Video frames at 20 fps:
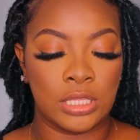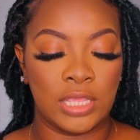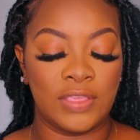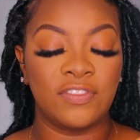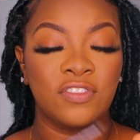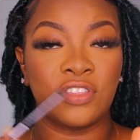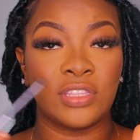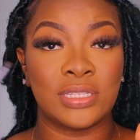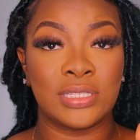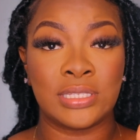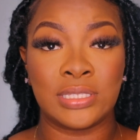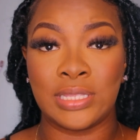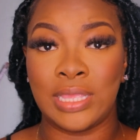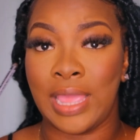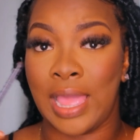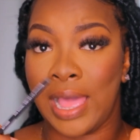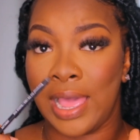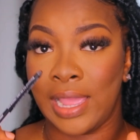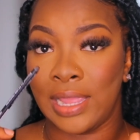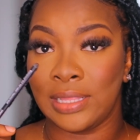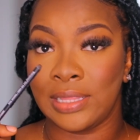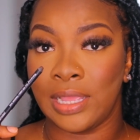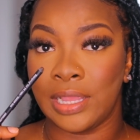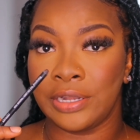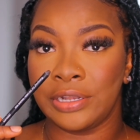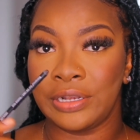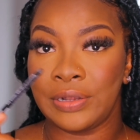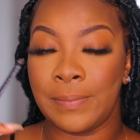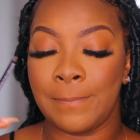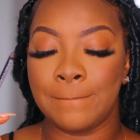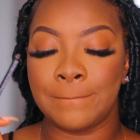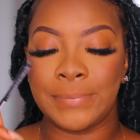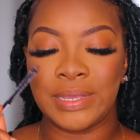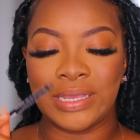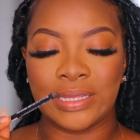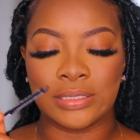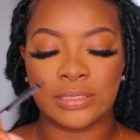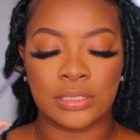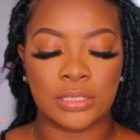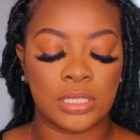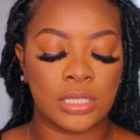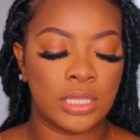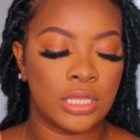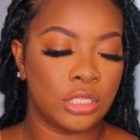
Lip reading: Even though this is a eyeliner, but